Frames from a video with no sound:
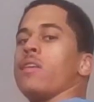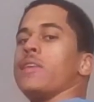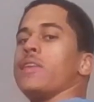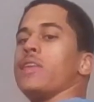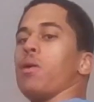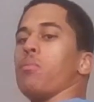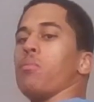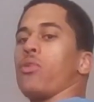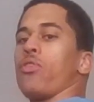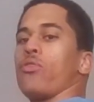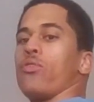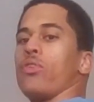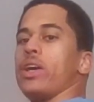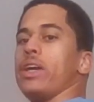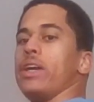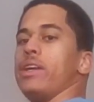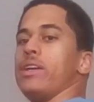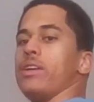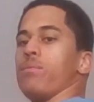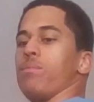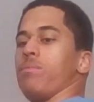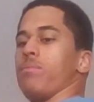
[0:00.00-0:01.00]
Number
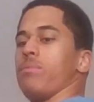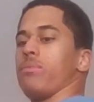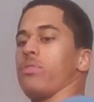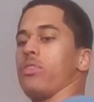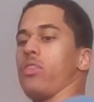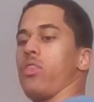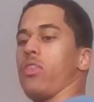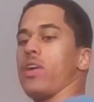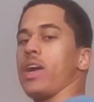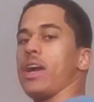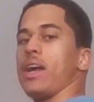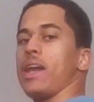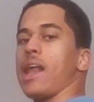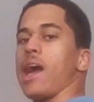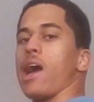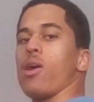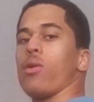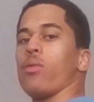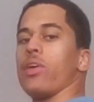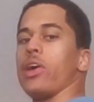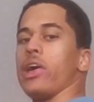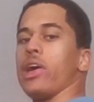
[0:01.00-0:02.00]
3, they
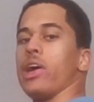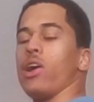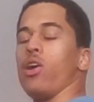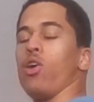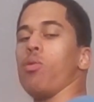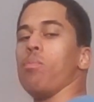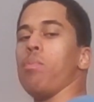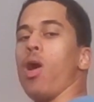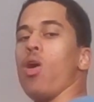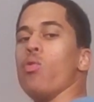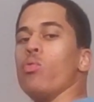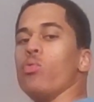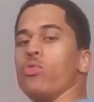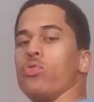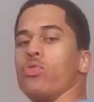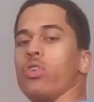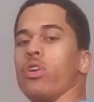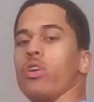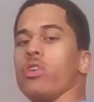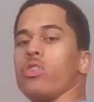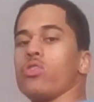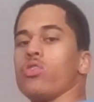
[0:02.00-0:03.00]
allow their
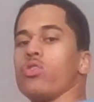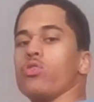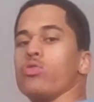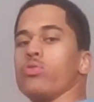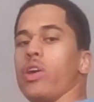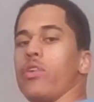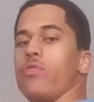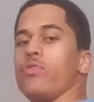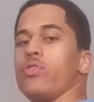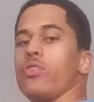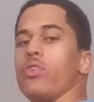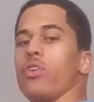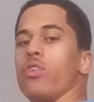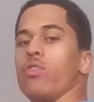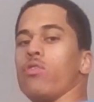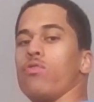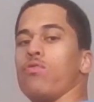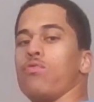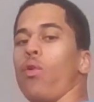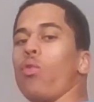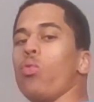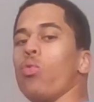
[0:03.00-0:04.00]
elbows to drift
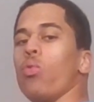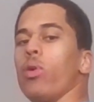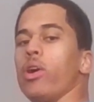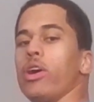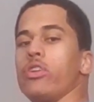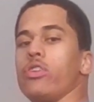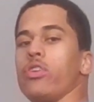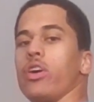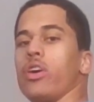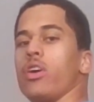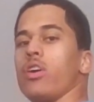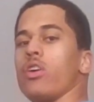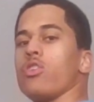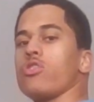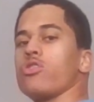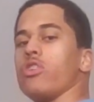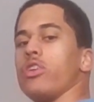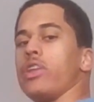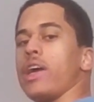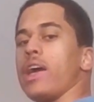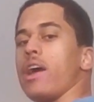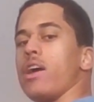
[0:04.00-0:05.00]
forward,
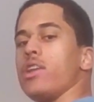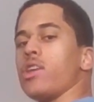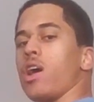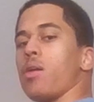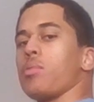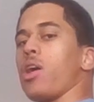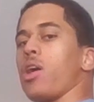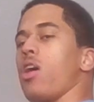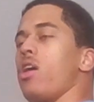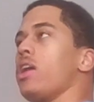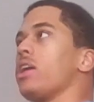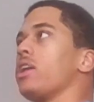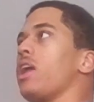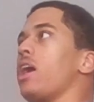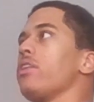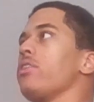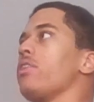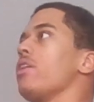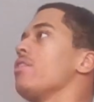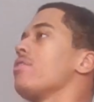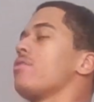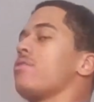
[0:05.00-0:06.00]
so they end up curling
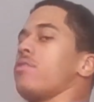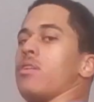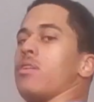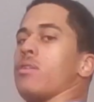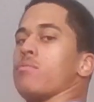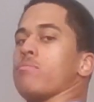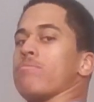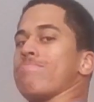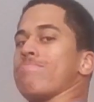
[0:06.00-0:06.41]
like this.